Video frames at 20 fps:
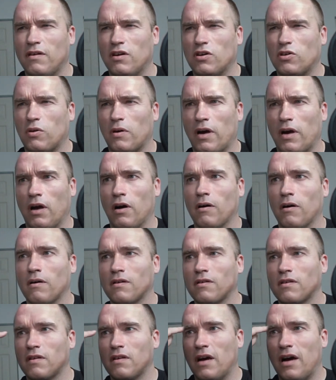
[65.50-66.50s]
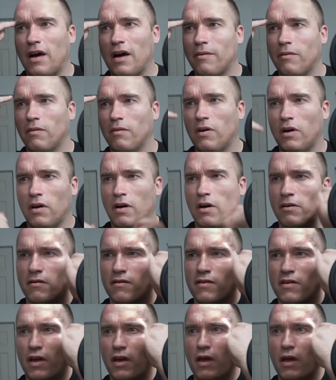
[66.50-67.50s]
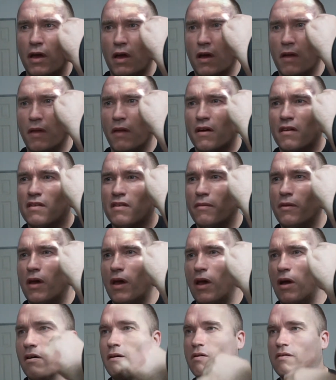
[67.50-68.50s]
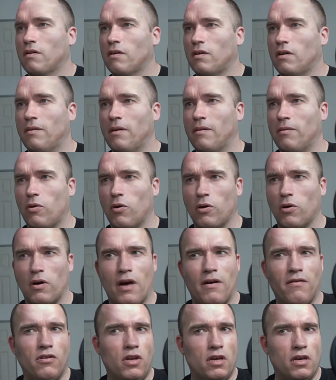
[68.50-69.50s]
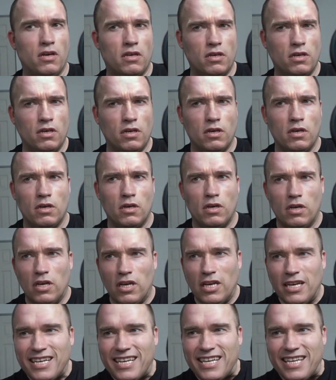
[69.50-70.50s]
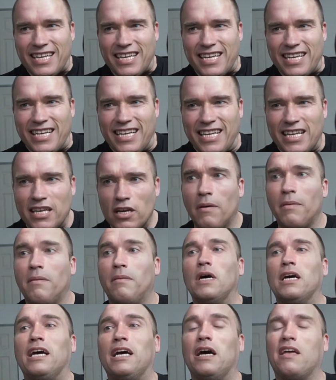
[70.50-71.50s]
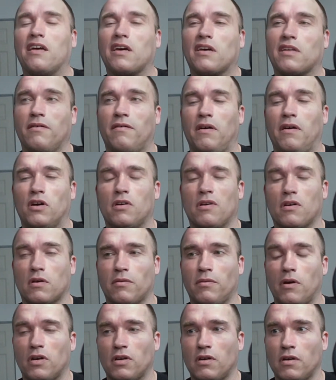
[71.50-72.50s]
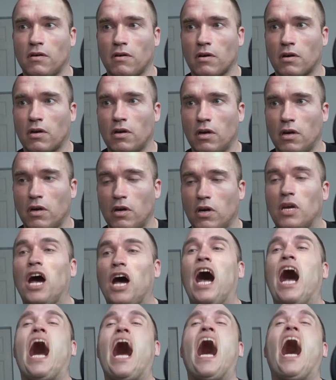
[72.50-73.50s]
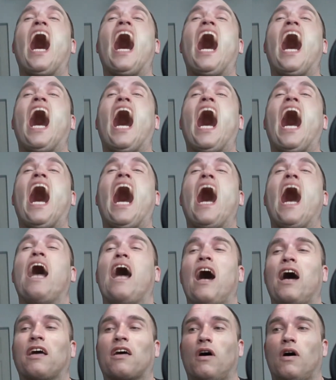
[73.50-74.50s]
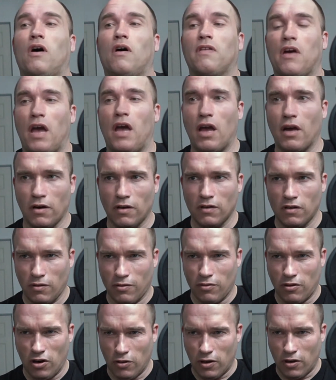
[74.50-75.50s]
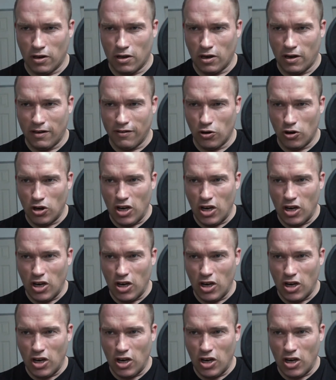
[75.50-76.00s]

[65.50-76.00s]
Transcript: hairs in the other side. Like some of the hairs are a little bit more evident. But yeah, like the facial expressions are good. Like all the angles are pretty well covered.